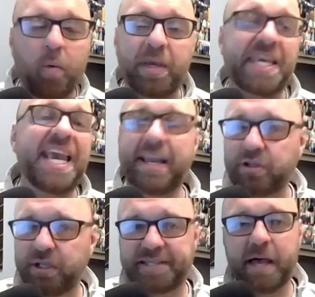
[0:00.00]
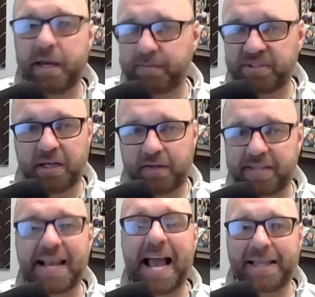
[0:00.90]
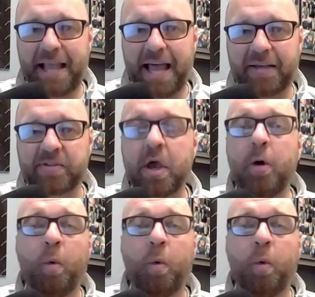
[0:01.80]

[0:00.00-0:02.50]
We can't just let him sit on the sidelines